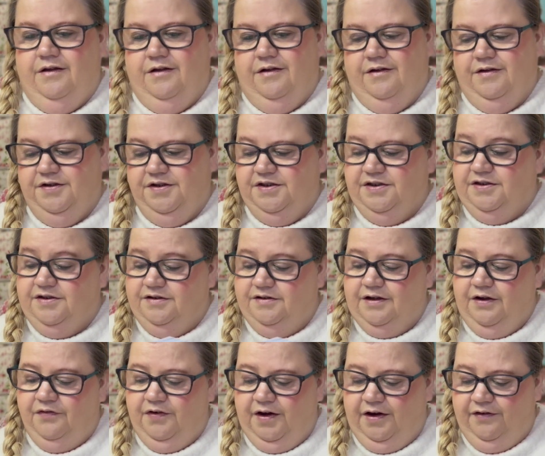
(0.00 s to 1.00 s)
it's
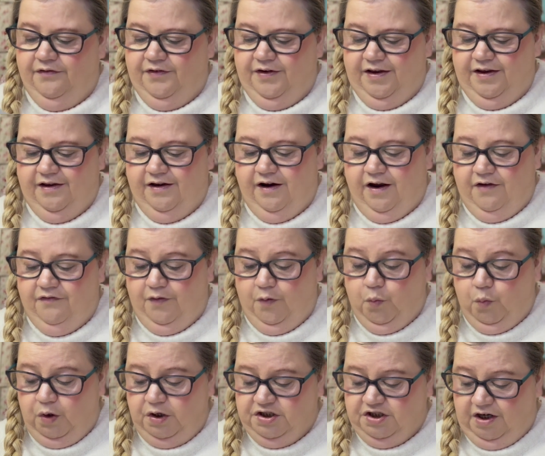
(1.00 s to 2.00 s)
definitely the life I
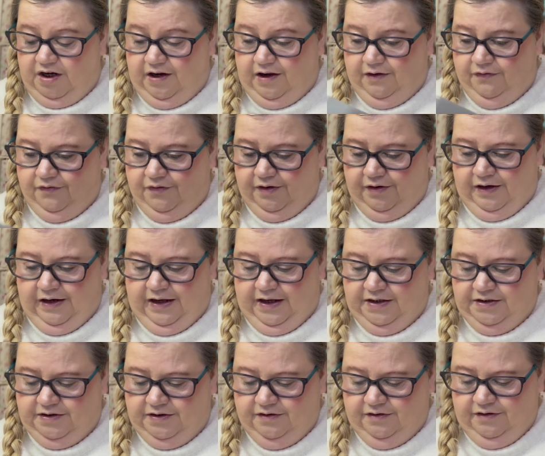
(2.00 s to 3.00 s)
wish I
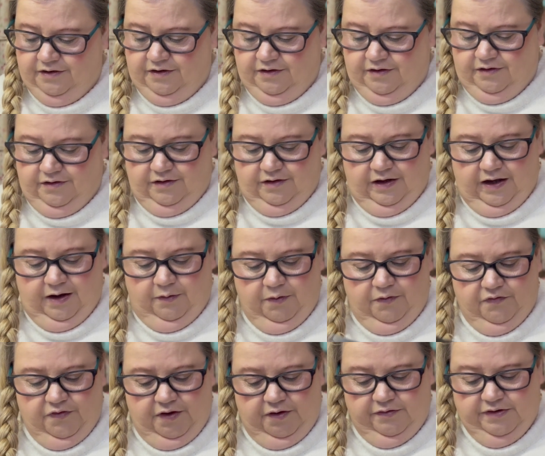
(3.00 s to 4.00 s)
led.
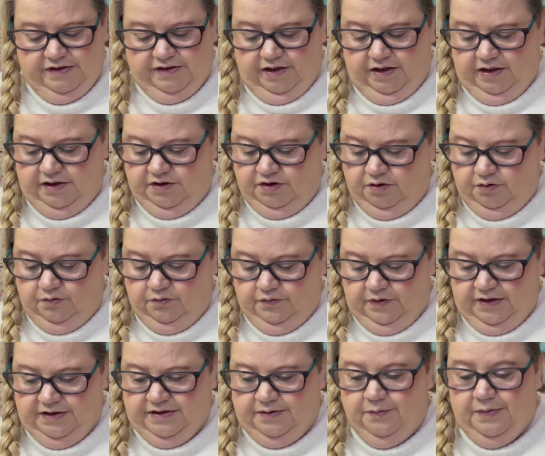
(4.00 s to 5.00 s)
However, there's
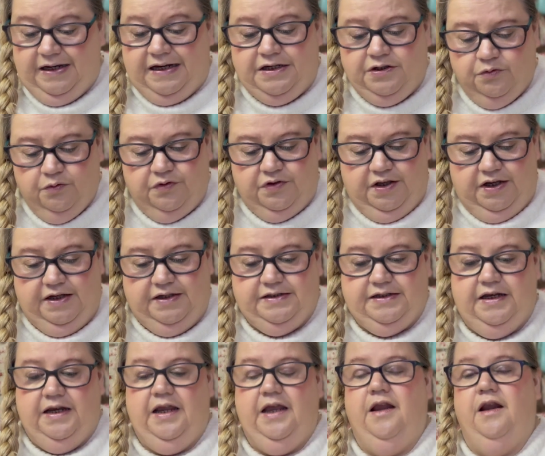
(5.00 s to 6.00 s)
some little things
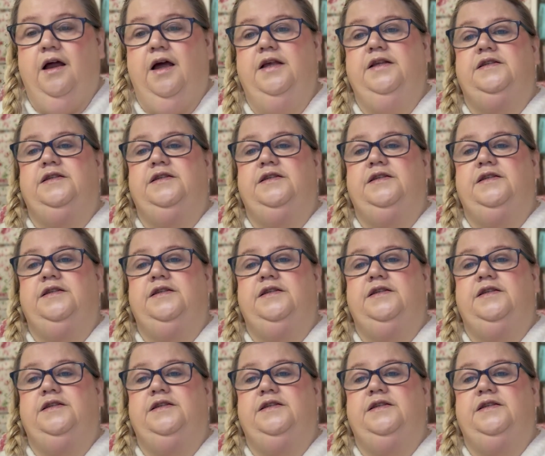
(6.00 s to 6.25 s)
in here, like